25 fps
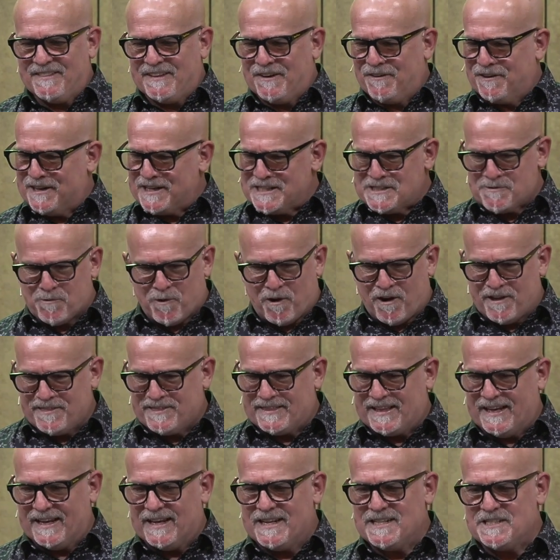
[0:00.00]
There it is right
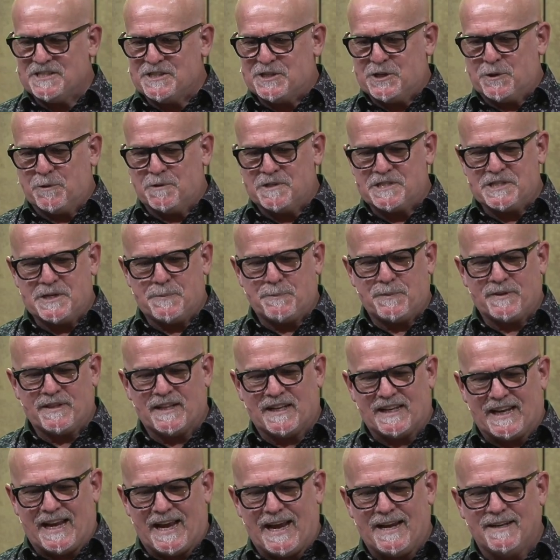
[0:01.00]
there, stewardship of the
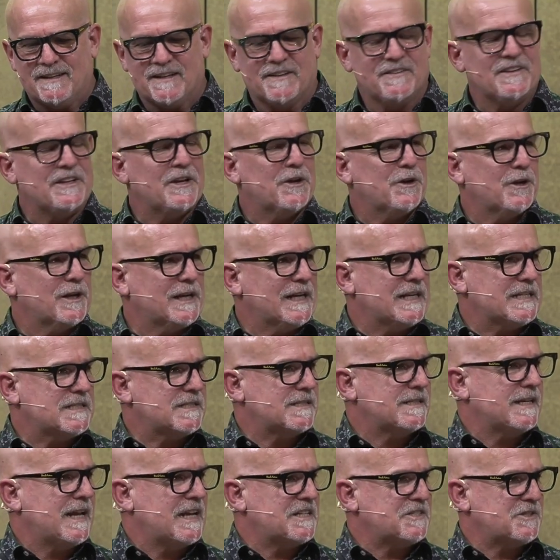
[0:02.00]
land and the
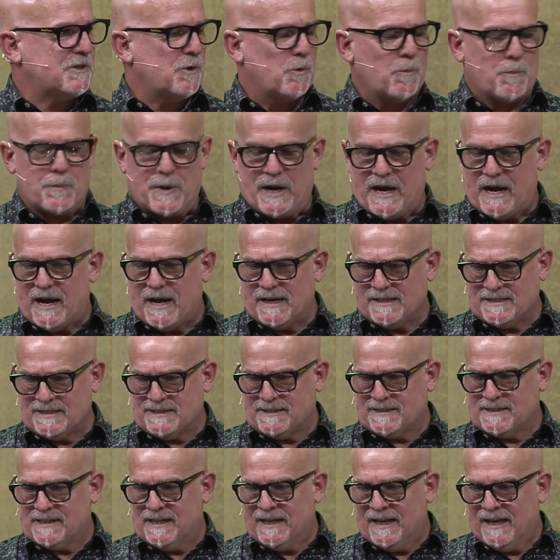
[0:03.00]
earliest national
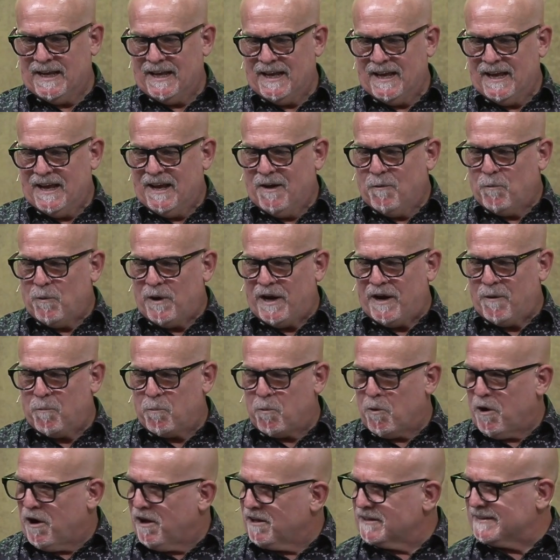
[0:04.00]
parks, where
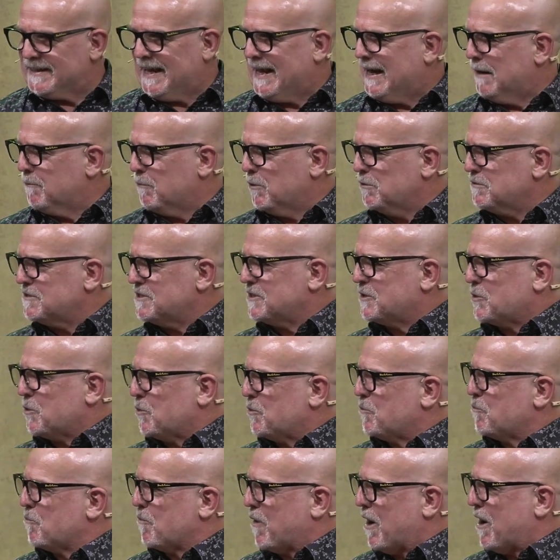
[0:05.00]
wild animals
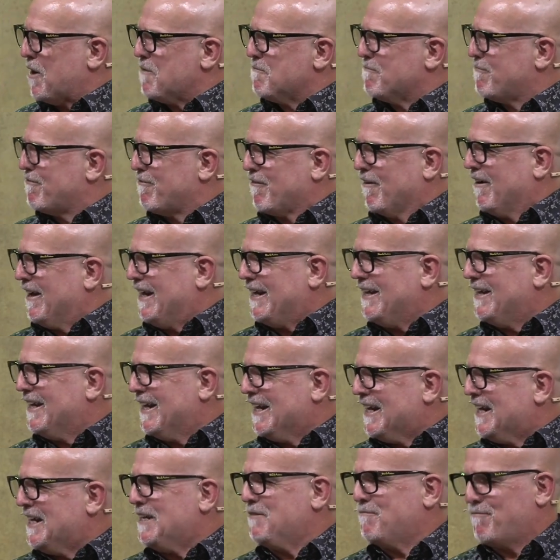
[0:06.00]
could roam free
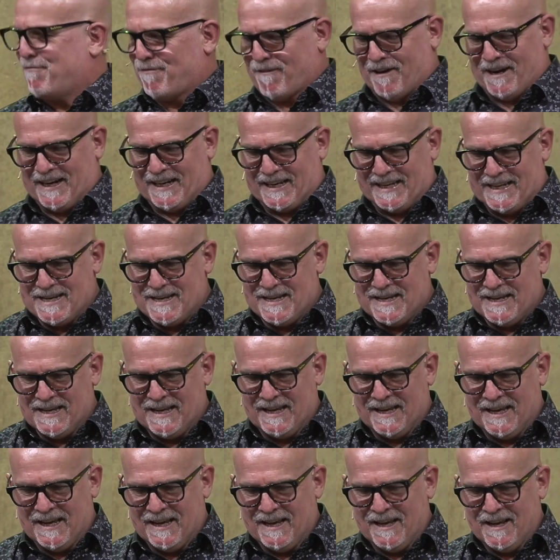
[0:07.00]
and eat freely.
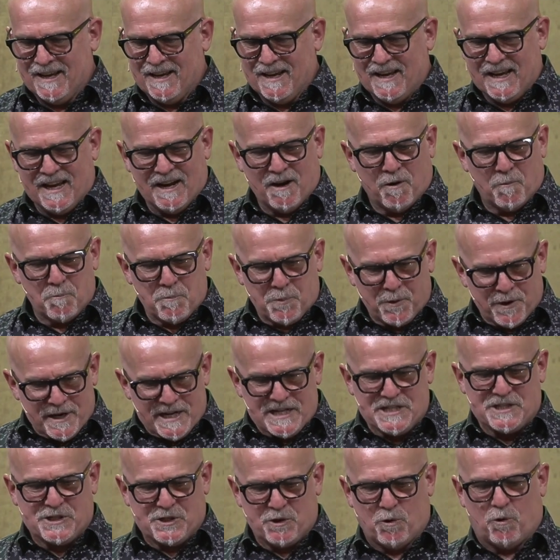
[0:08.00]
And I'm pretty
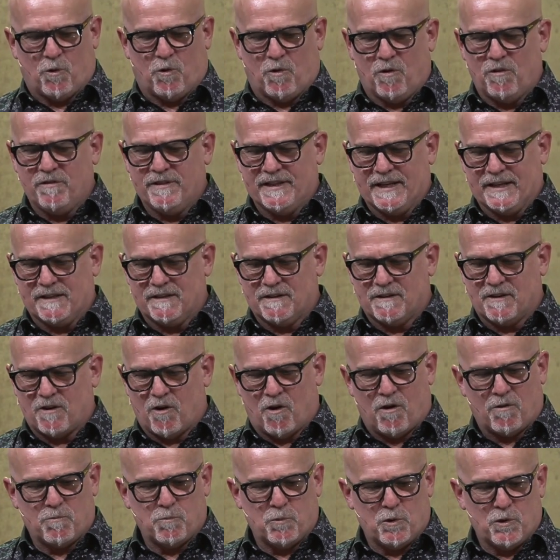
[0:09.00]
sure that
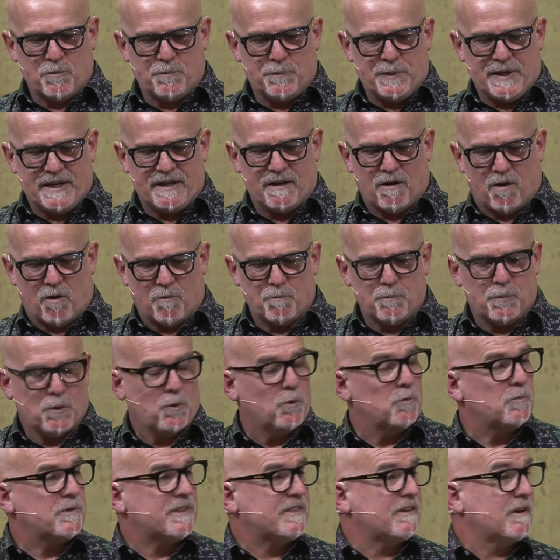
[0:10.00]
God would be on
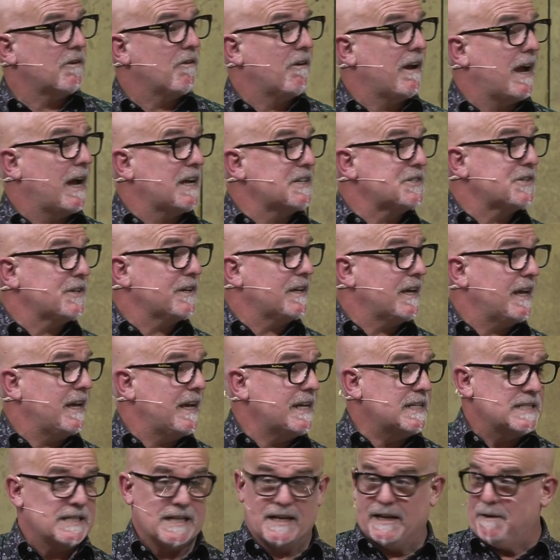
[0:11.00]
board with the creation
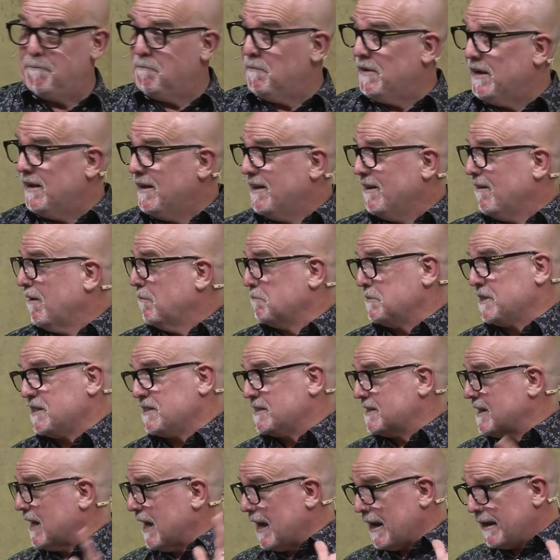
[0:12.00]
care team. I'm just
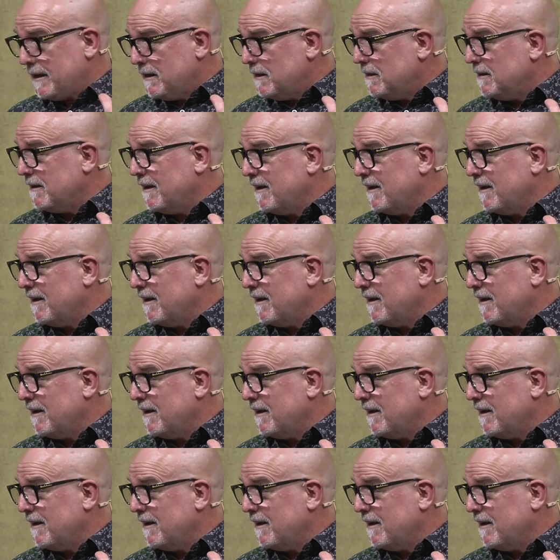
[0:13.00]
saying.